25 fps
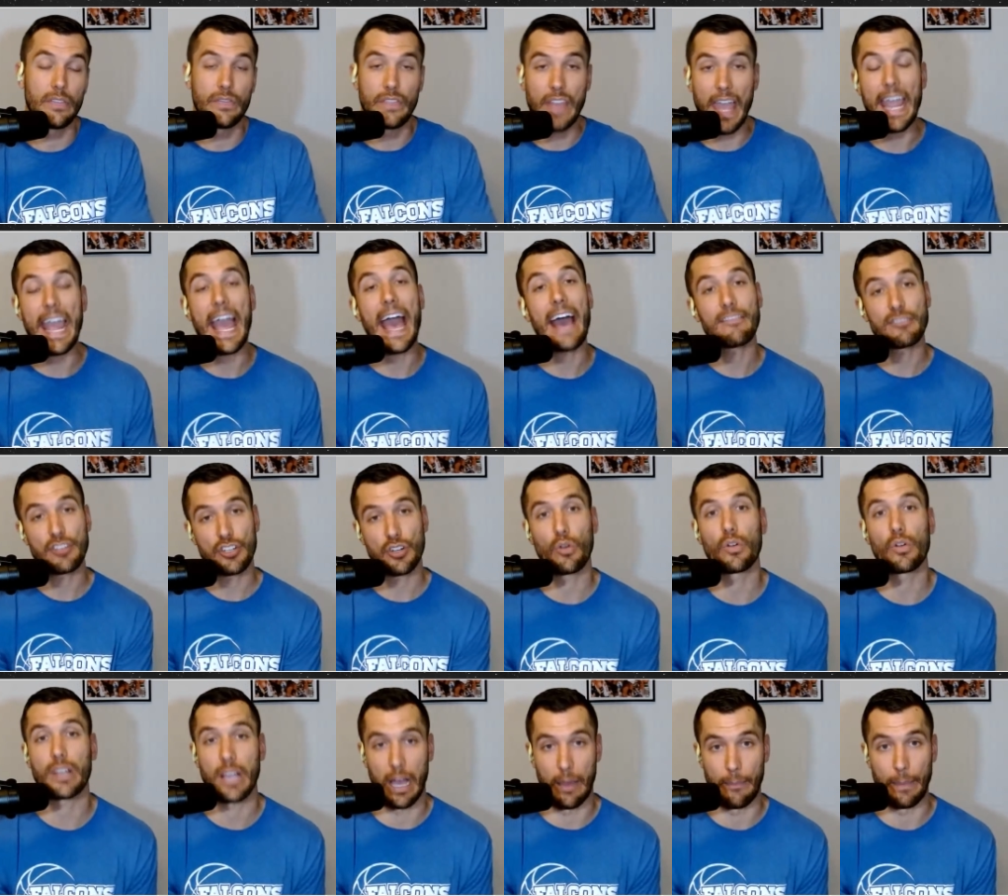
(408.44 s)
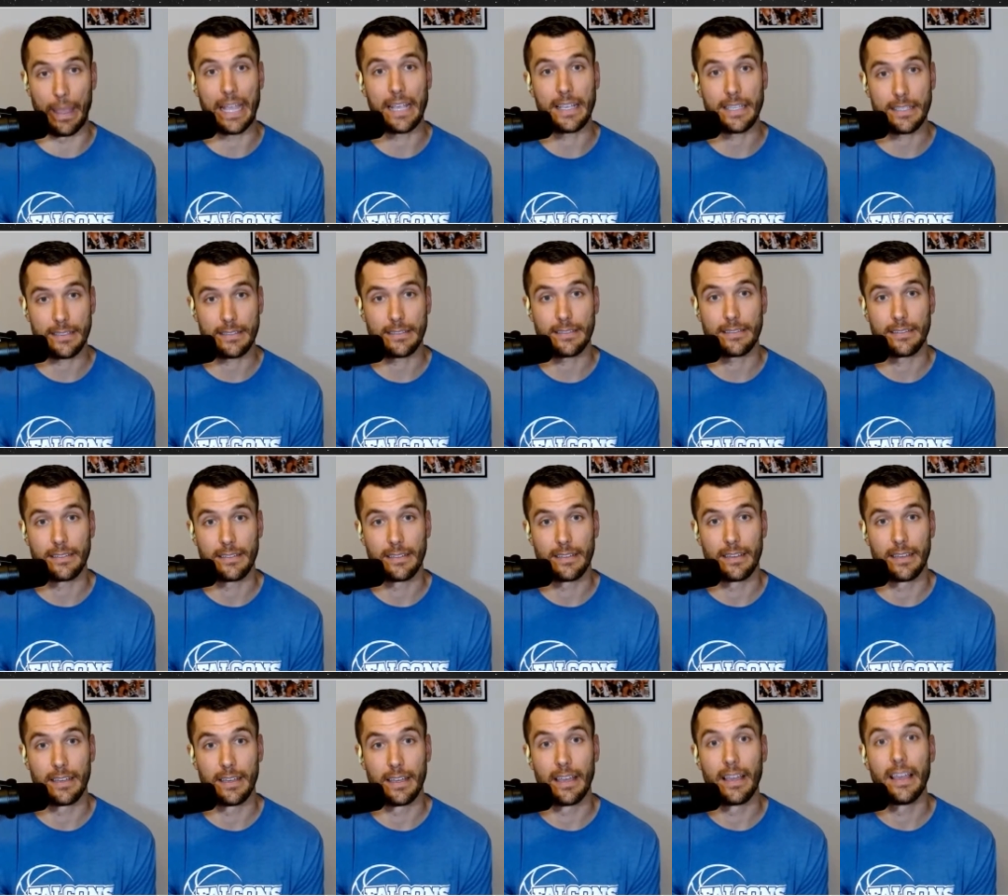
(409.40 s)
they have shortcomings.
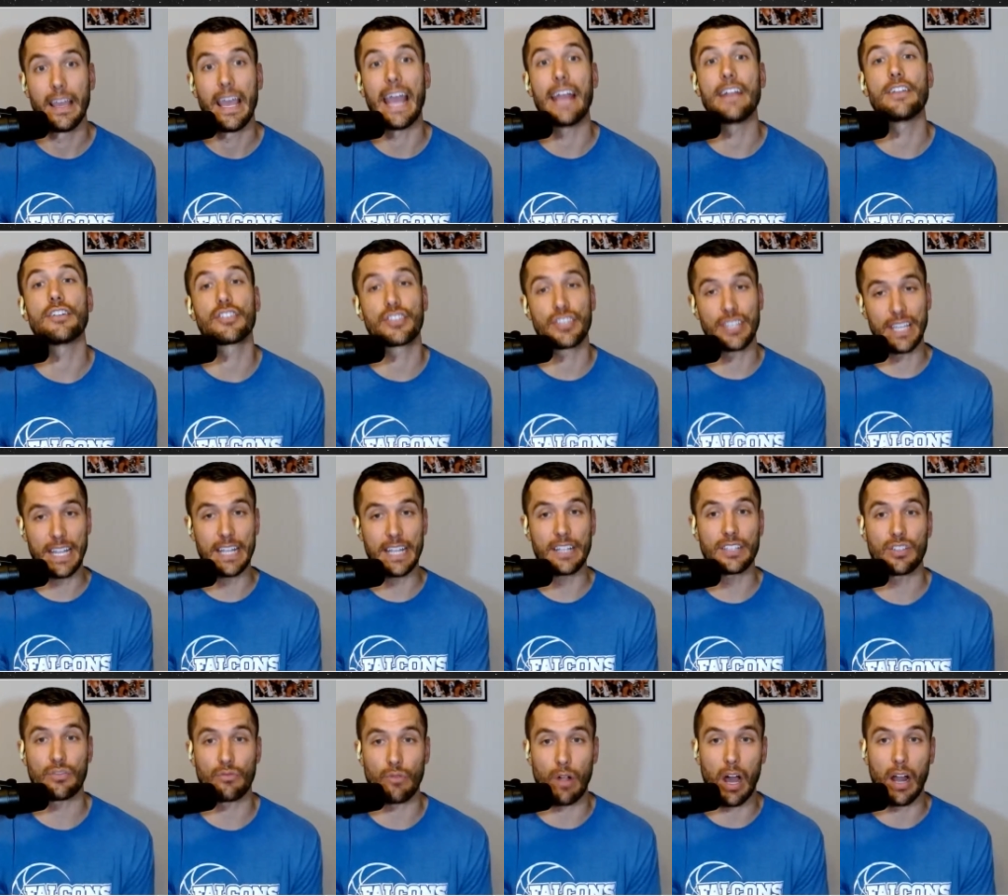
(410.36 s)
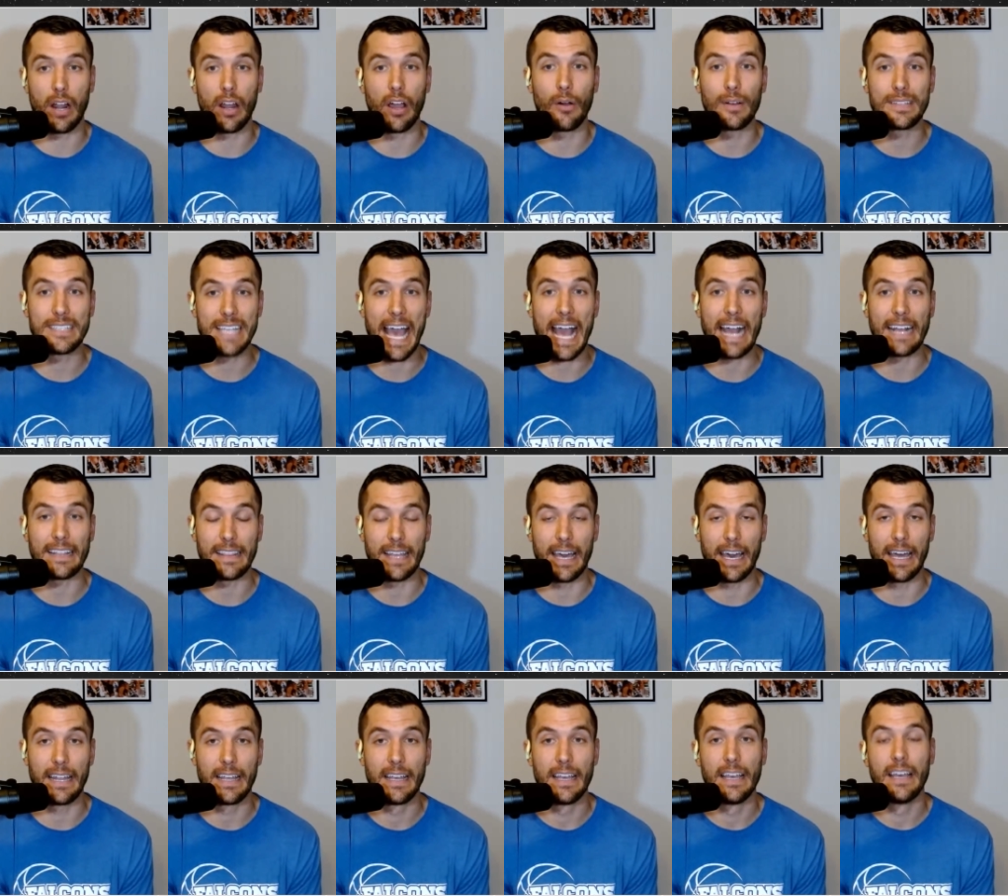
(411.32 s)
And you're seeing Toronto attack
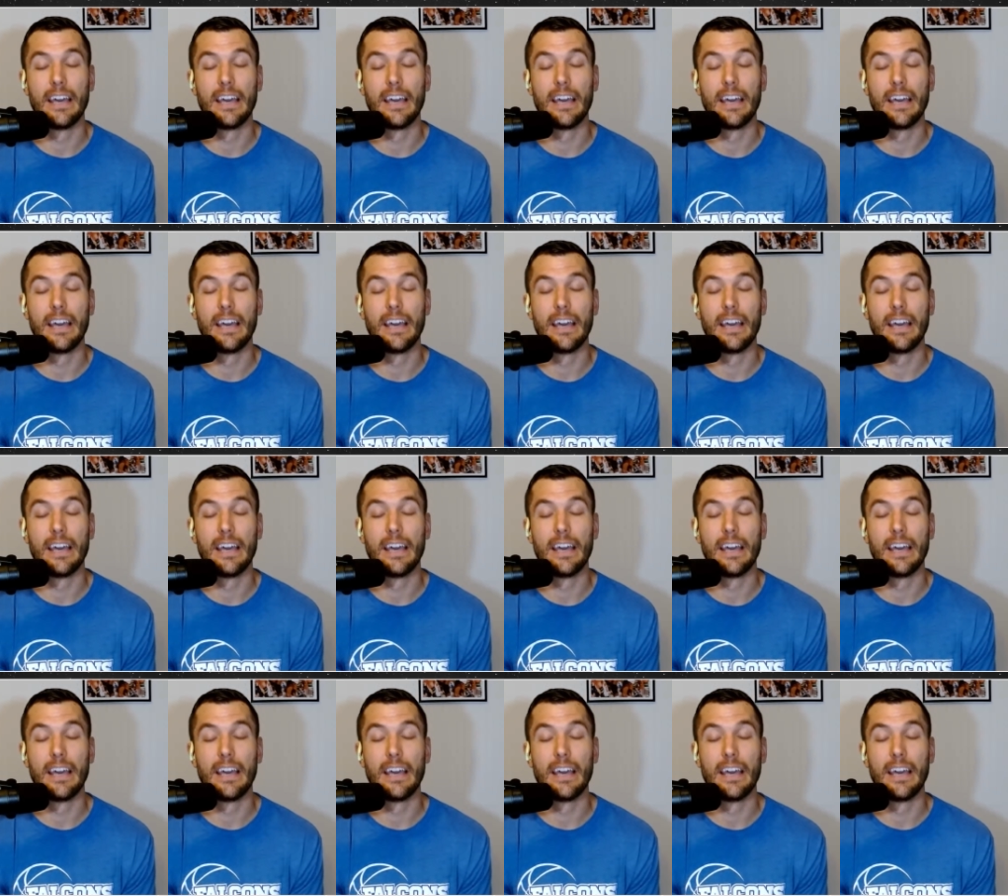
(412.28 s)
that.